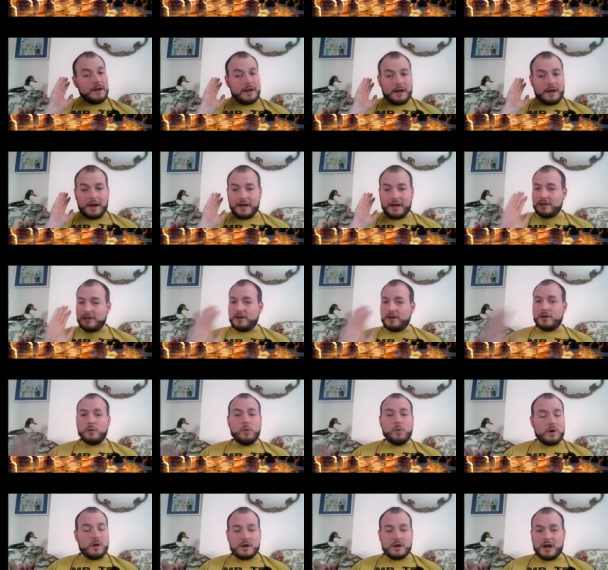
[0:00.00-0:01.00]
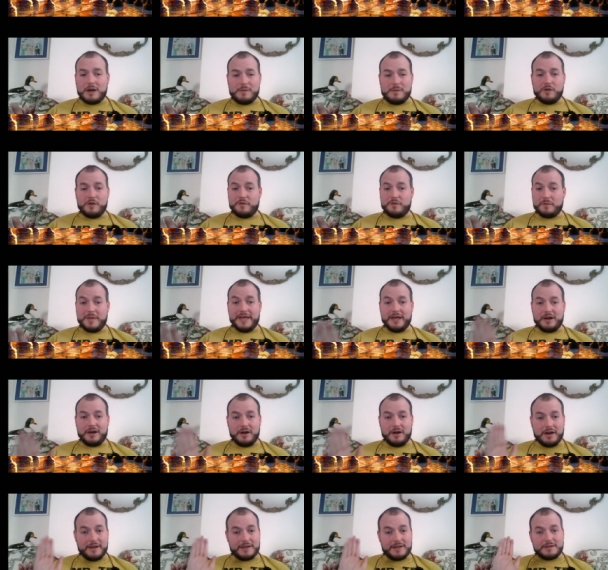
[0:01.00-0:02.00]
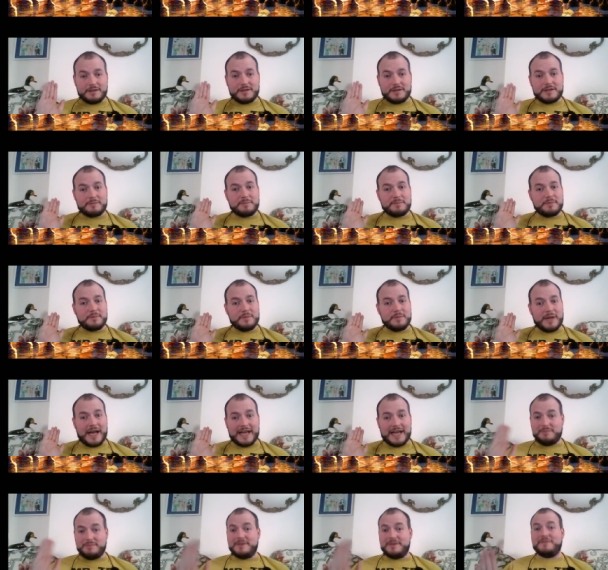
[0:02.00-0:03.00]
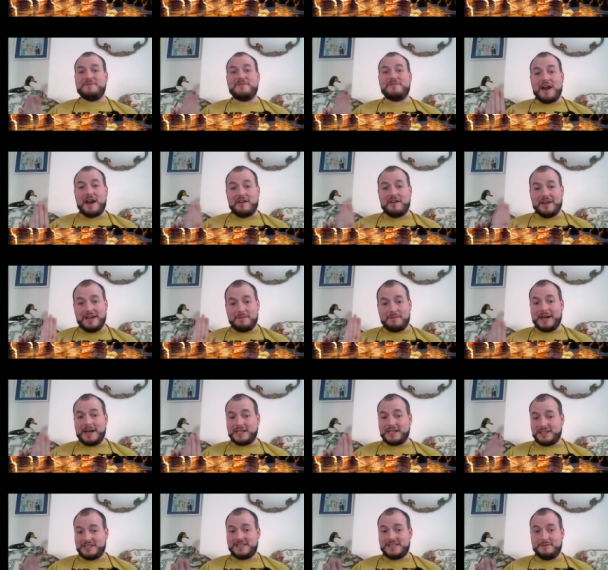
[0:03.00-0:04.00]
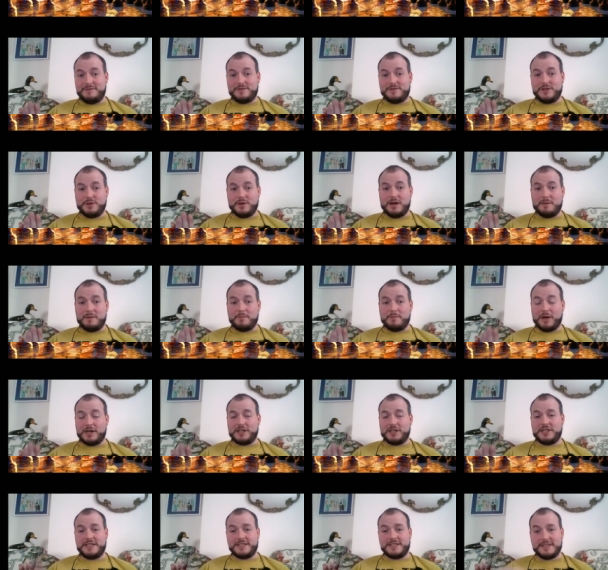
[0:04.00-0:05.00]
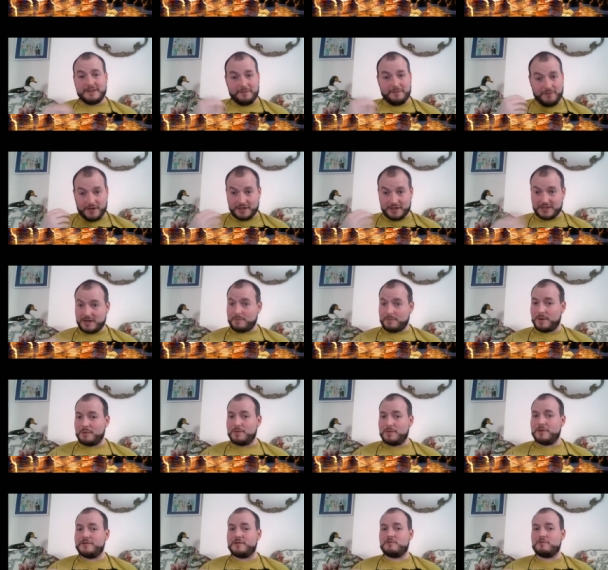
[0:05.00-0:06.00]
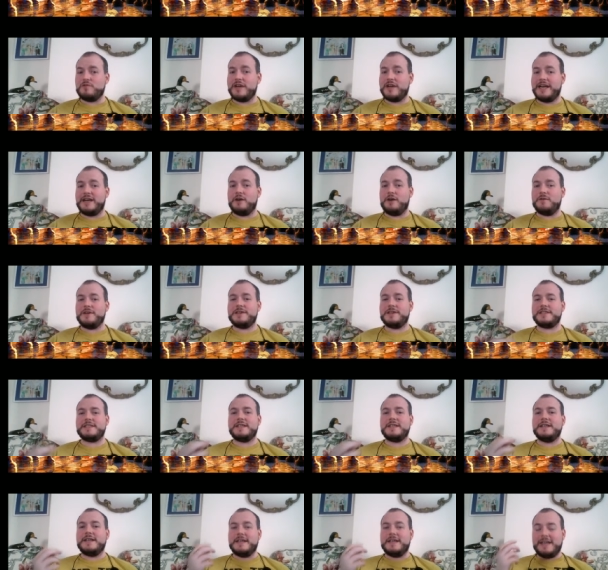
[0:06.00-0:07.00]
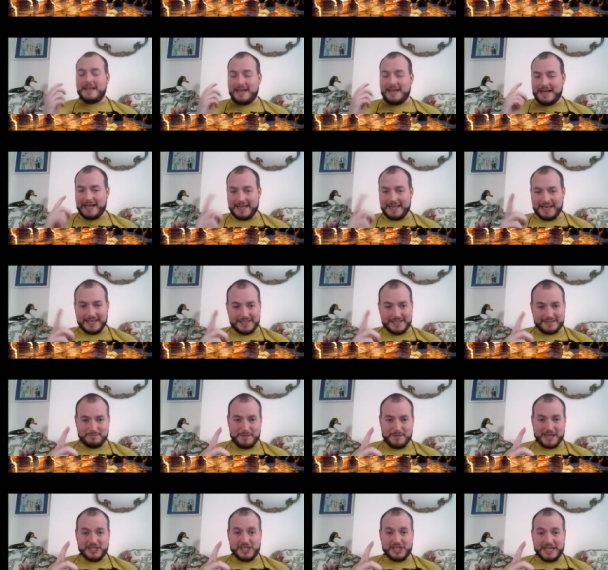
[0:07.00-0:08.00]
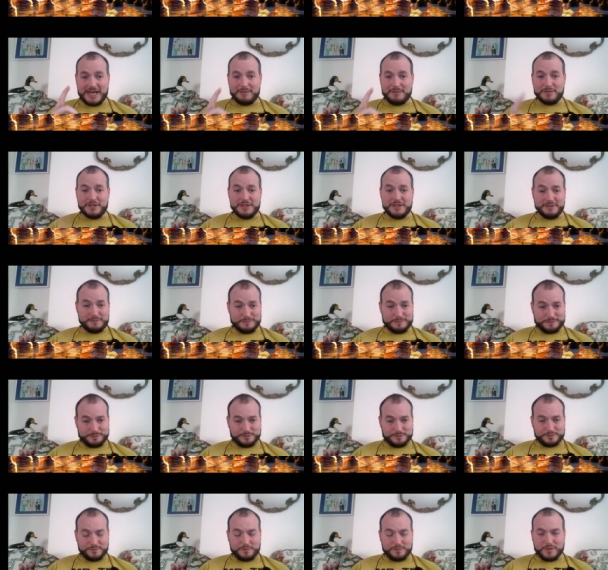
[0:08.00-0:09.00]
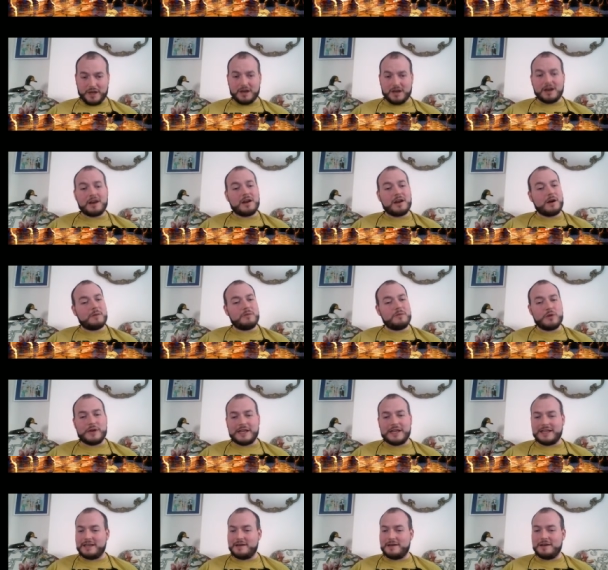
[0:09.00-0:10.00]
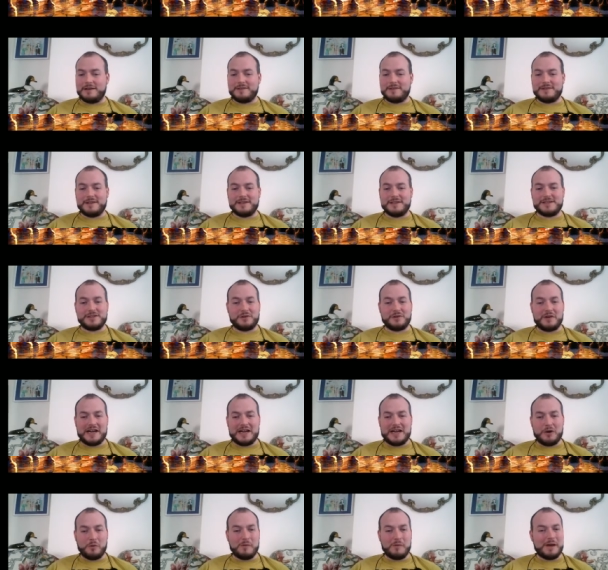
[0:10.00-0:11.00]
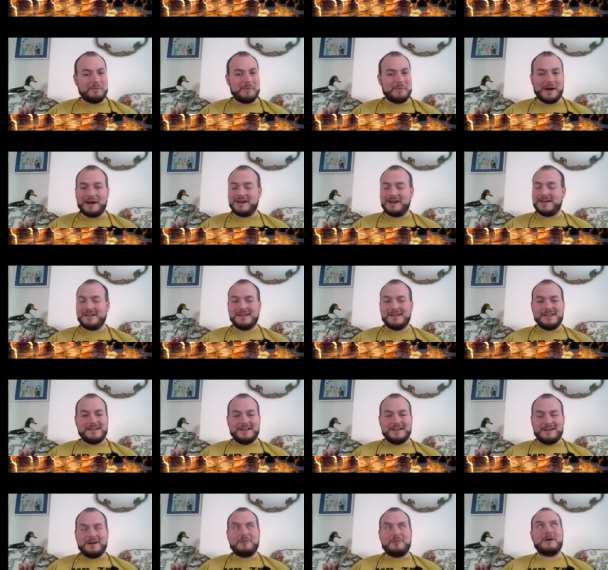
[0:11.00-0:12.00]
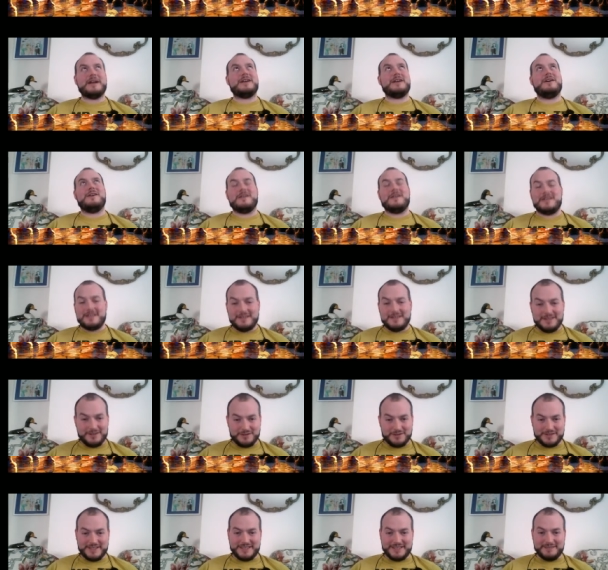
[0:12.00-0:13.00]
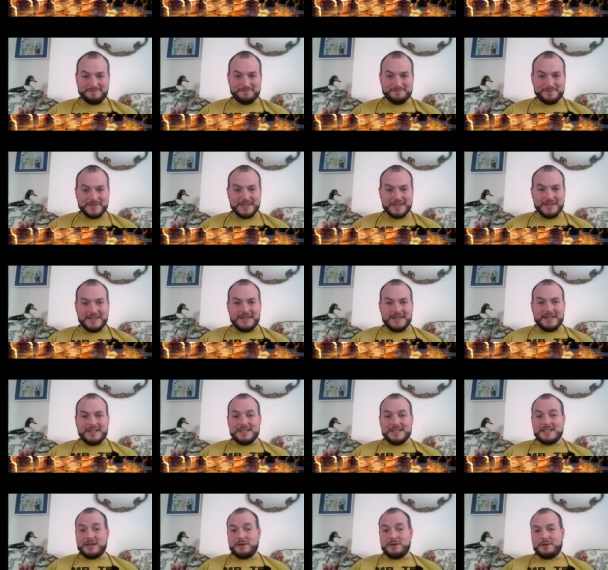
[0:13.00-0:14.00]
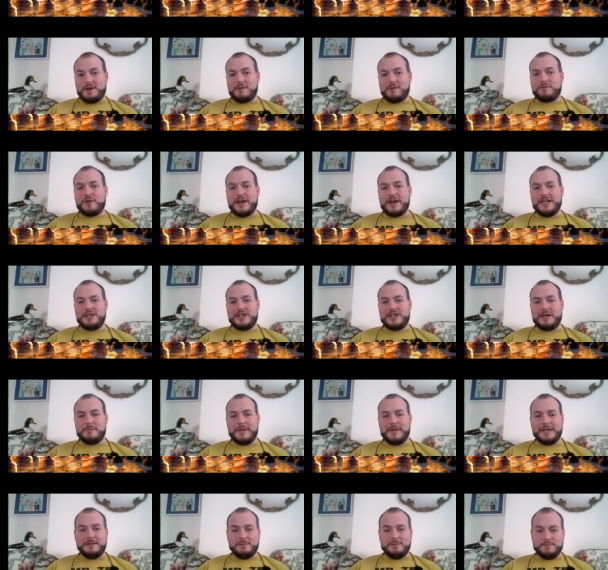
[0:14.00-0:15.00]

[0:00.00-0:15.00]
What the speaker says: And I don't know what came over me. I had to be very imaginative to punish this. The first couple of moves are really obvious, and then some magic happens. And I know I'm ruining the story a little bit, but oh my god, you'll see. So I'm threatening checkmate.